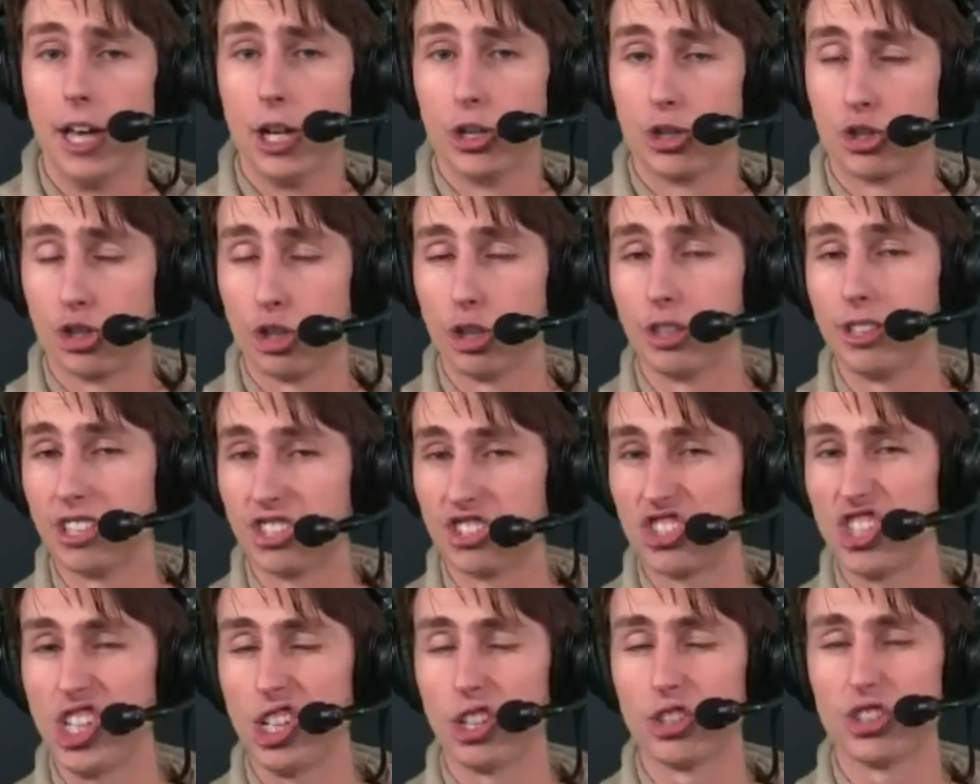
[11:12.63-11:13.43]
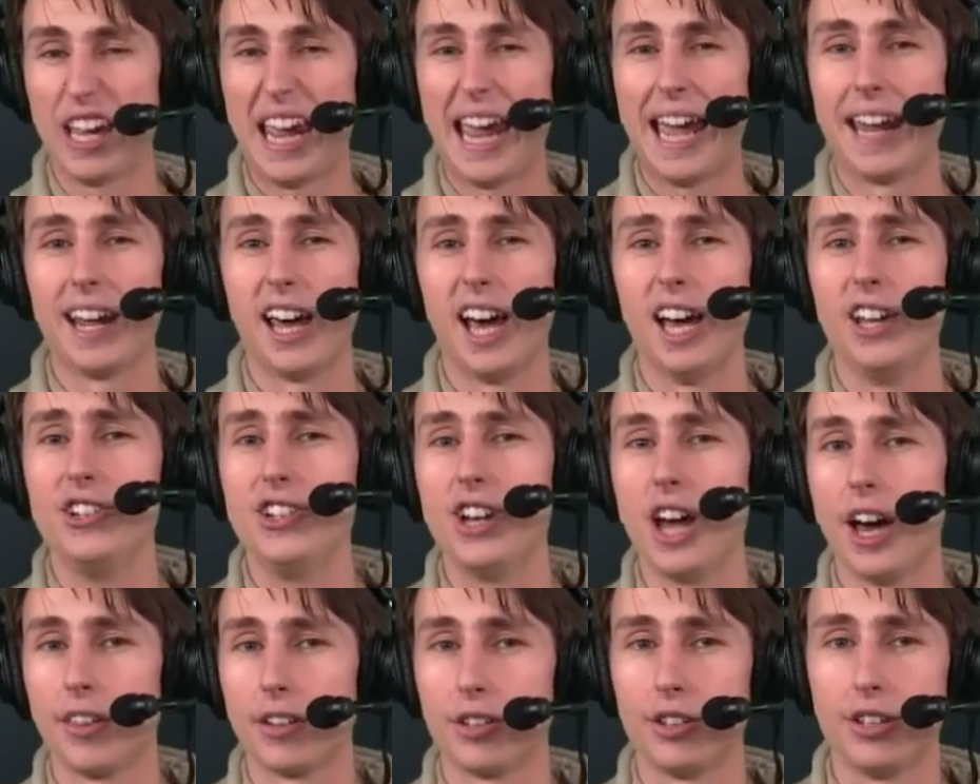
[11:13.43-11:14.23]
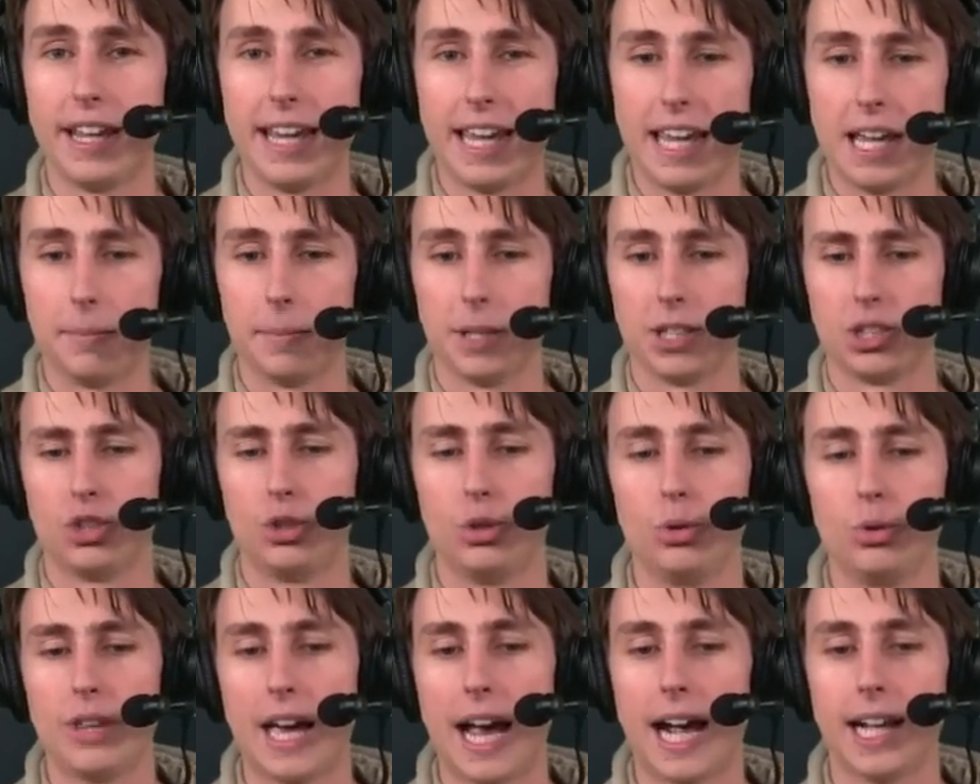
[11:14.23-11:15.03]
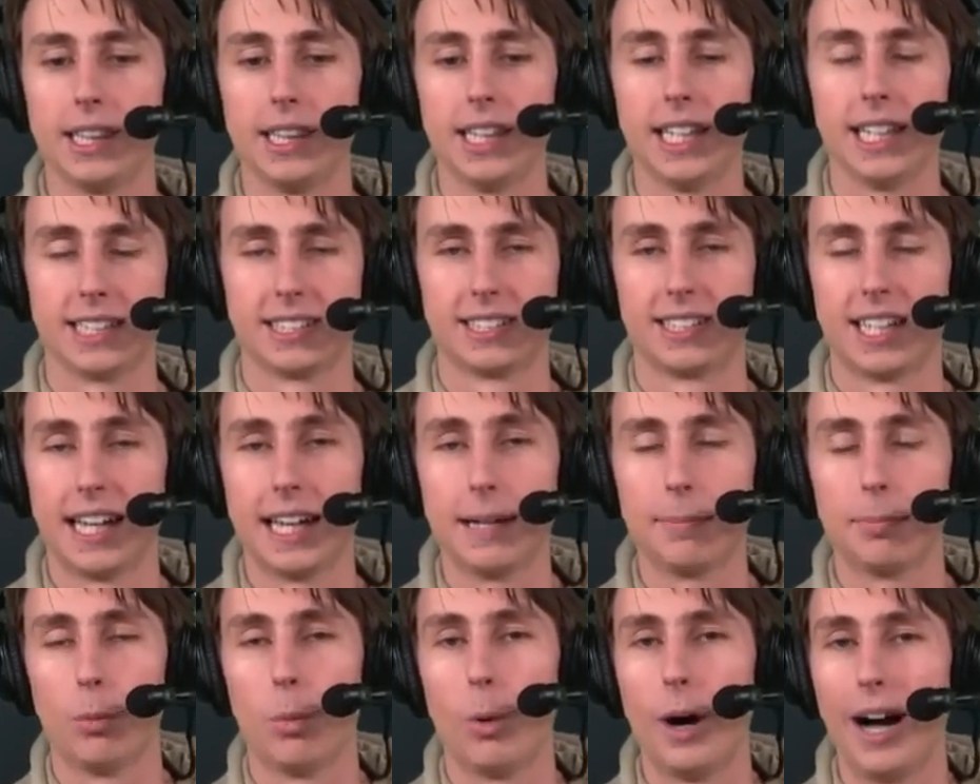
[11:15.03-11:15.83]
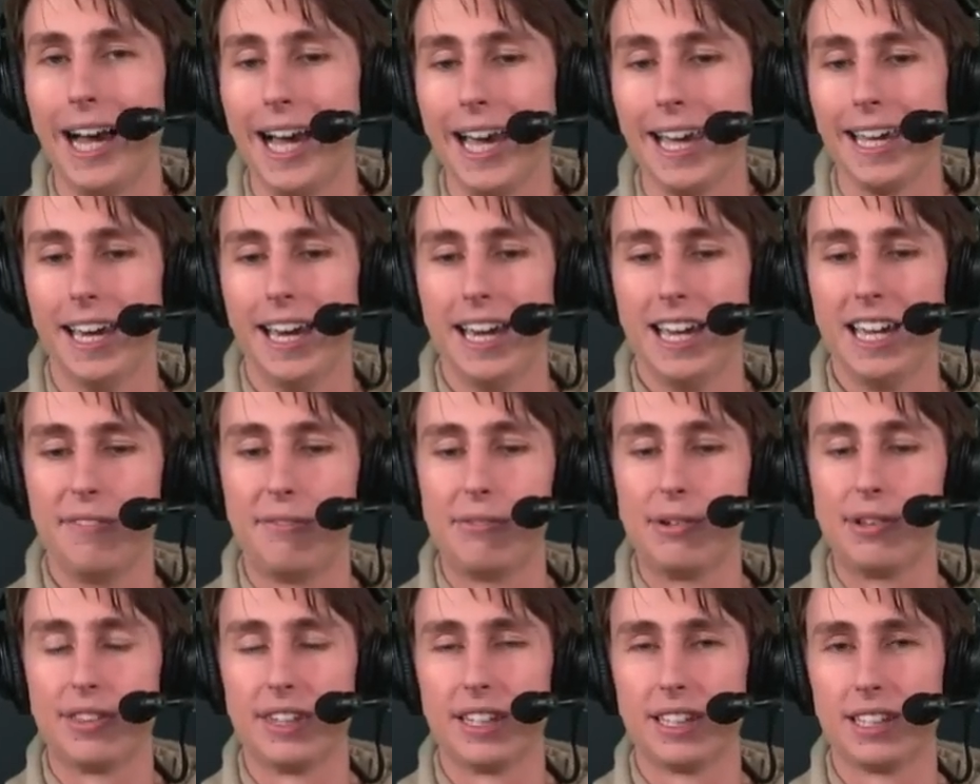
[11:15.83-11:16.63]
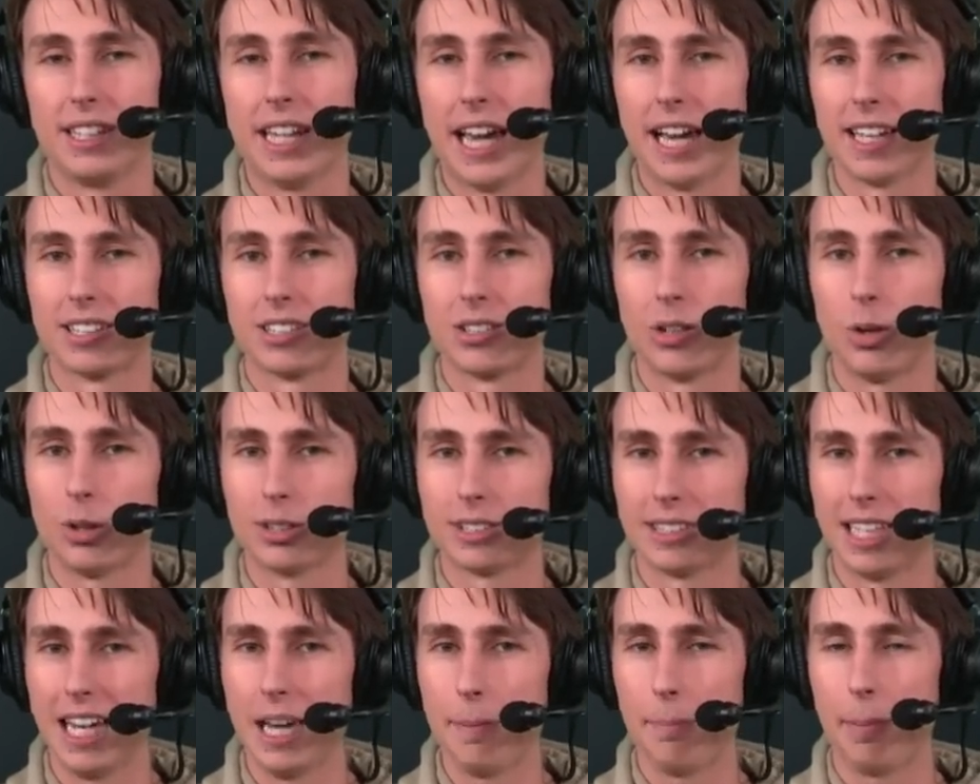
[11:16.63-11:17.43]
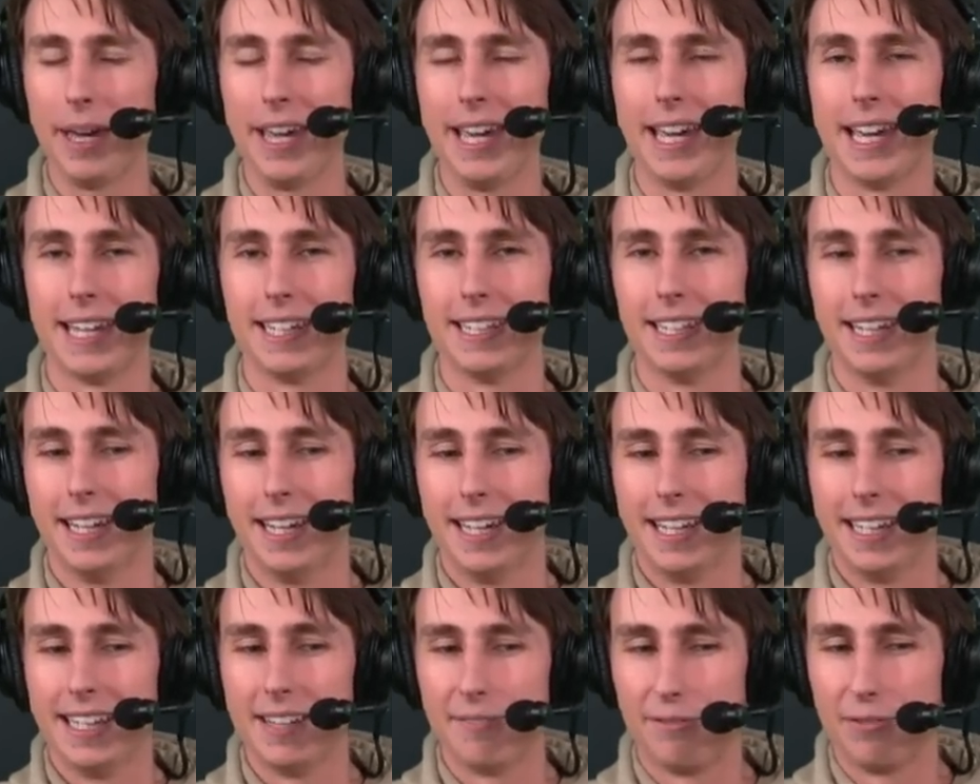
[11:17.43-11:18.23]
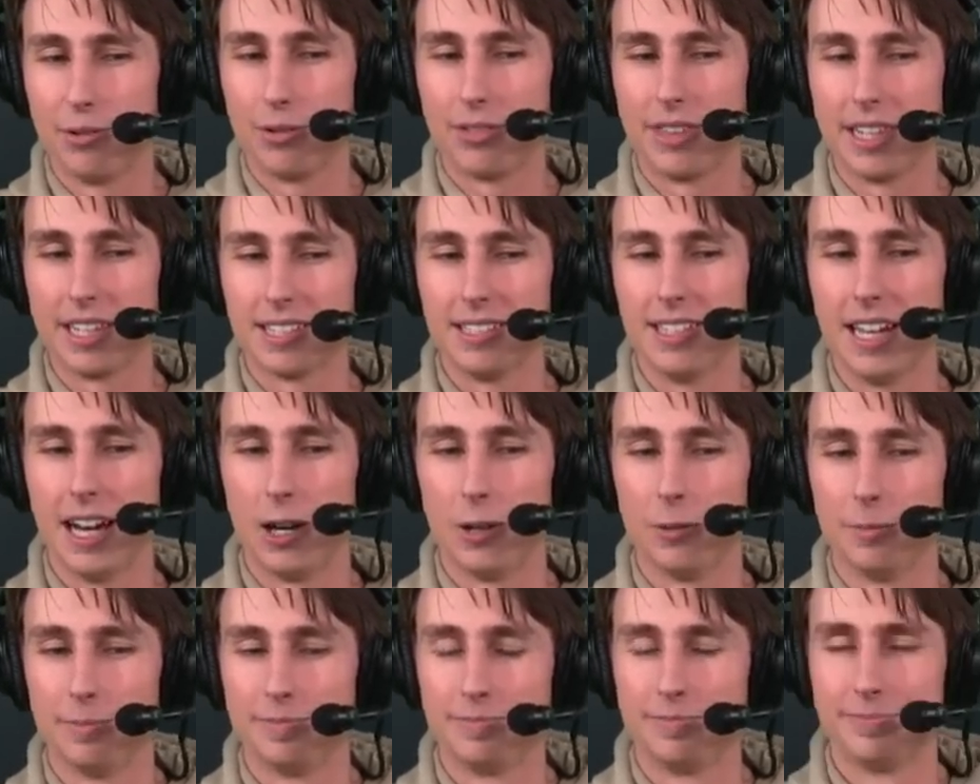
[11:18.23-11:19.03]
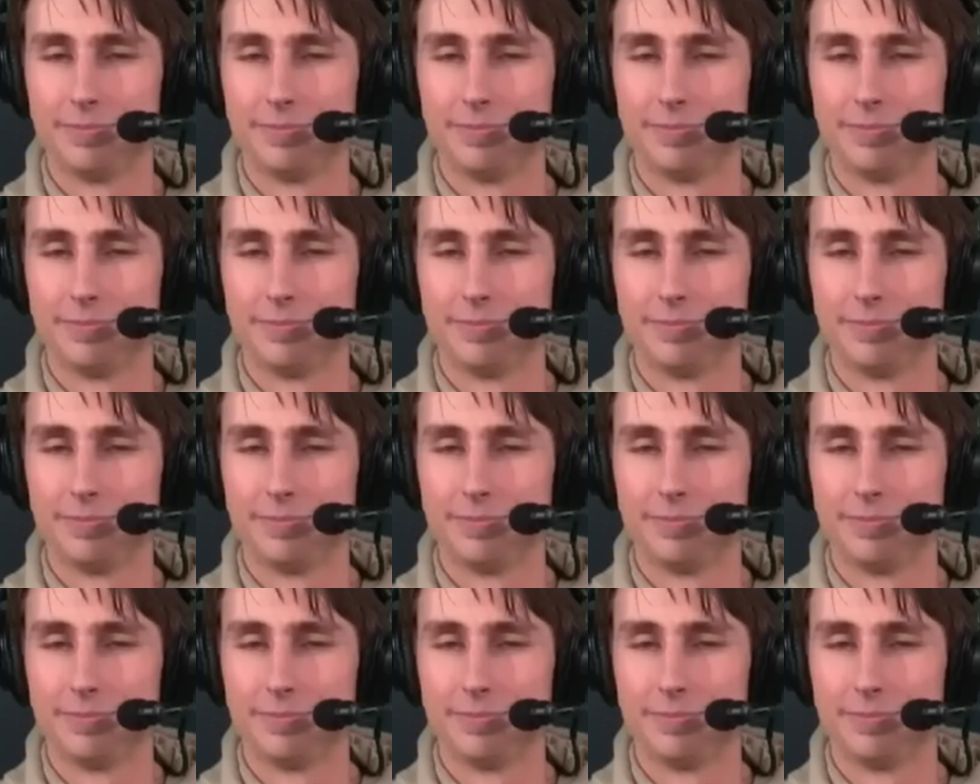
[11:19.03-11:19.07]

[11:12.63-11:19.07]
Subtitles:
Should the Steelers add another name to that list? Type Y if you think yes, or type N if you think no.